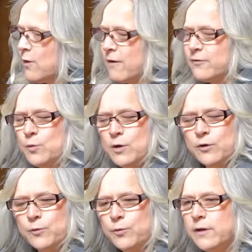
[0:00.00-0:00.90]
have to
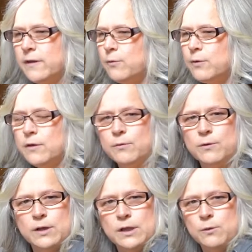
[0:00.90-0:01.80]
work really, really,
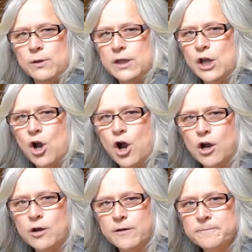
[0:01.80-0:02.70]
really, really
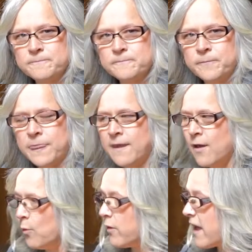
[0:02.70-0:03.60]
hard.
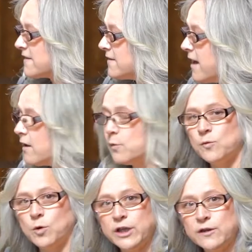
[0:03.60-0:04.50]
Well, that snake was
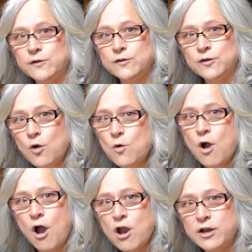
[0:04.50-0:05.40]
working so
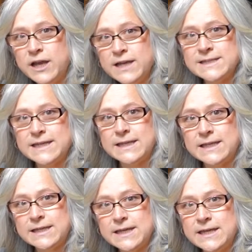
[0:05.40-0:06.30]
hard to
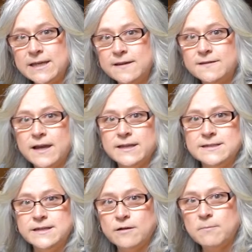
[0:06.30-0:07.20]
eat his
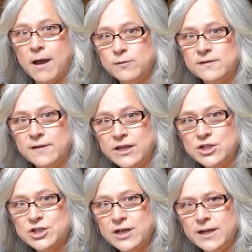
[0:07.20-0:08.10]
deer mouse
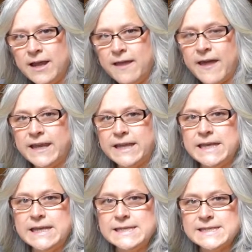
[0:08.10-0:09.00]
lunch that
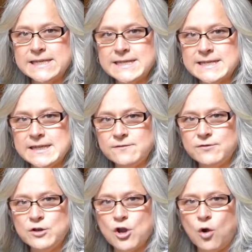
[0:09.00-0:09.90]
he didn't
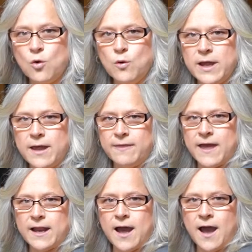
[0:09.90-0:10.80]
even know
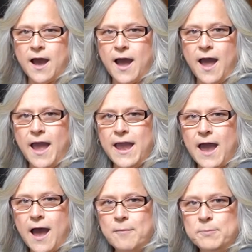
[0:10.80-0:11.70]
that high
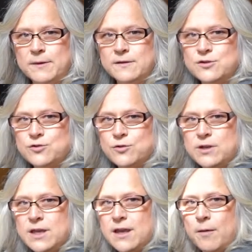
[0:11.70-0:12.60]
up in the
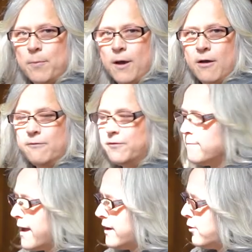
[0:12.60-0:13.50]
tree above the
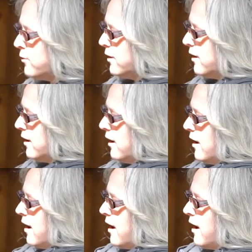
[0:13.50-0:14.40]
meadow,
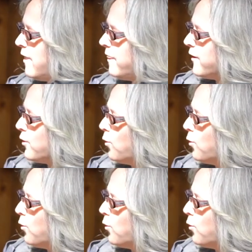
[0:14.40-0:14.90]
there